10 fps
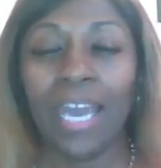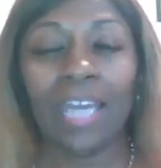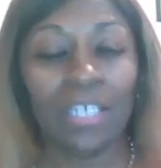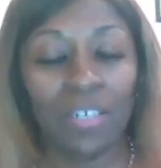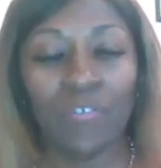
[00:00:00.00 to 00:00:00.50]

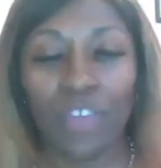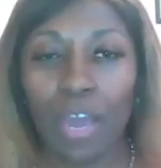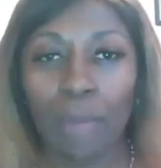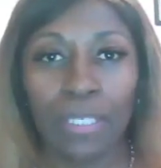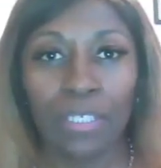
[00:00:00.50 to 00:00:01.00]
had a good
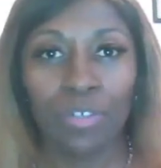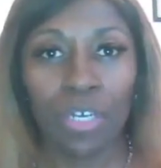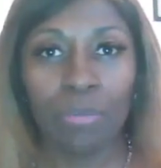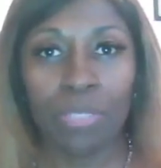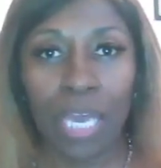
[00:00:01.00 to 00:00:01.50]
family, you know
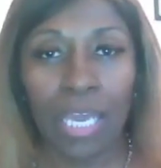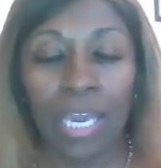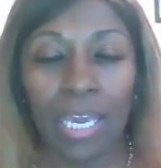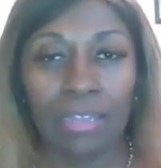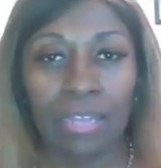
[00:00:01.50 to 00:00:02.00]
what I'm
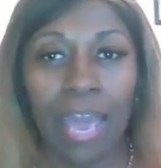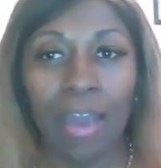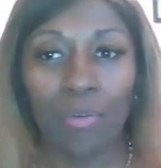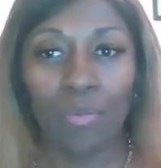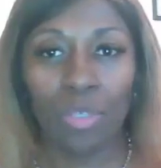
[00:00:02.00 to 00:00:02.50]
saying? And
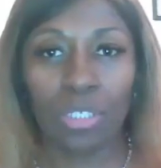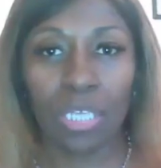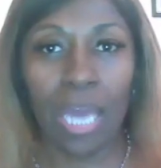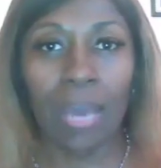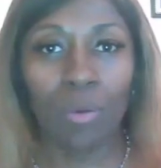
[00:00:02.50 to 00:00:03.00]
that was
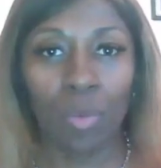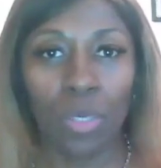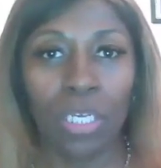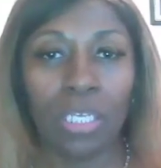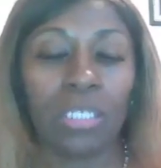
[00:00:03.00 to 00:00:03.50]
not
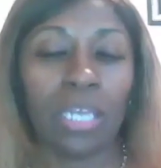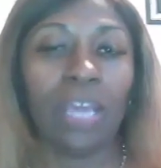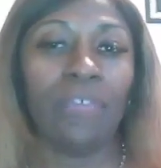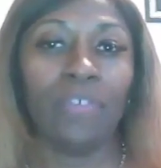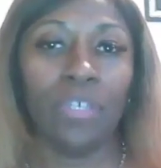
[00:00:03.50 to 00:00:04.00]
what his
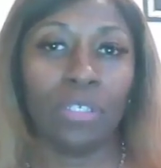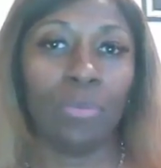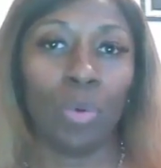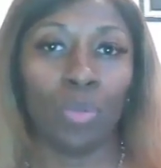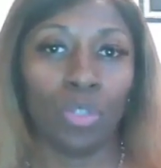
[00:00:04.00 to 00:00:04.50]
life is
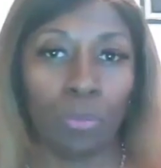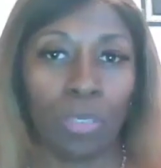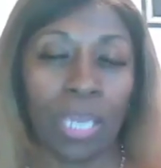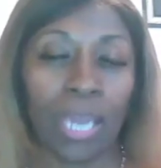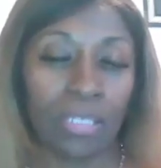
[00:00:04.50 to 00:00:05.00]
supposed to
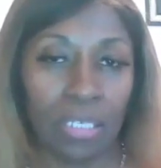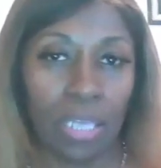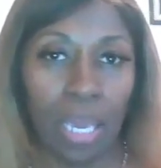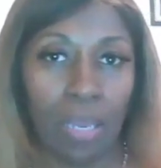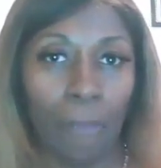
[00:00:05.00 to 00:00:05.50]
be like
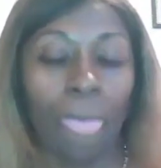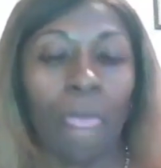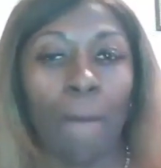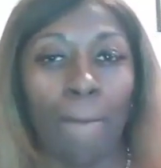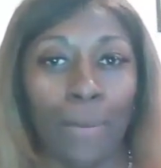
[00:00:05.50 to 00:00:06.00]
today.
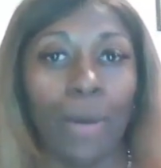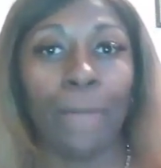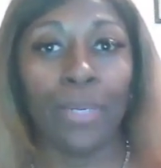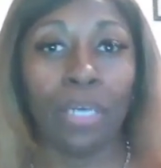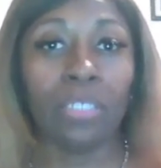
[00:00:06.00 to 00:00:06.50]

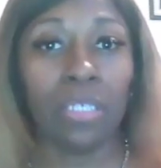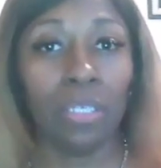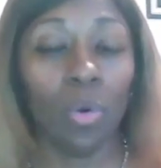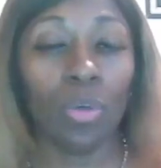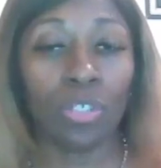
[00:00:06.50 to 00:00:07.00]
But because he
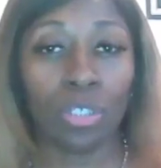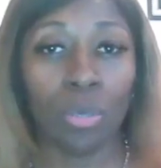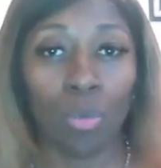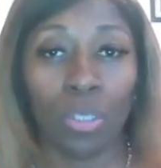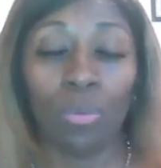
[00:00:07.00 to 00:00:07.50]
lost
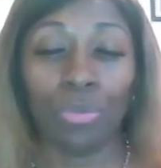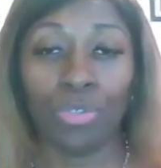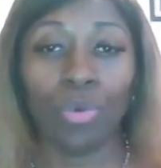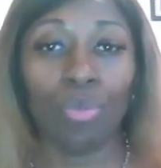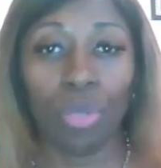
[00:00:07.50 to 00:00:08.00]
someone that was
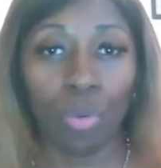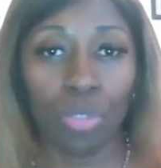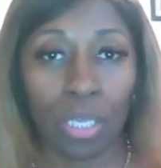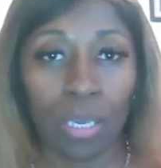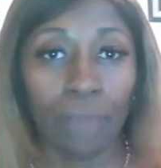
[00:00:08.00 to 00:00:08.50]
so
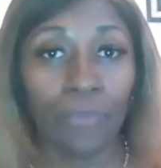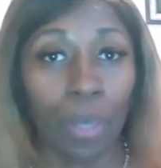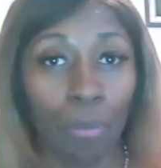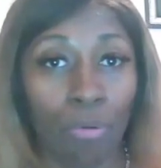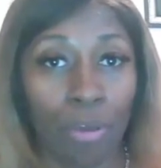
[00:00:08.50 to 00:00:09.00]
close to him,
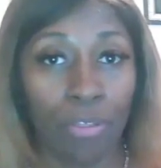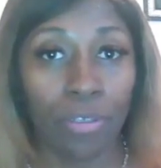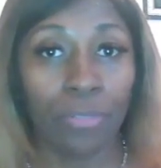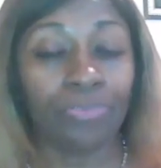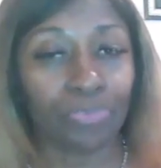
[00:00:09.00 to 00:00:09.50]
a brother,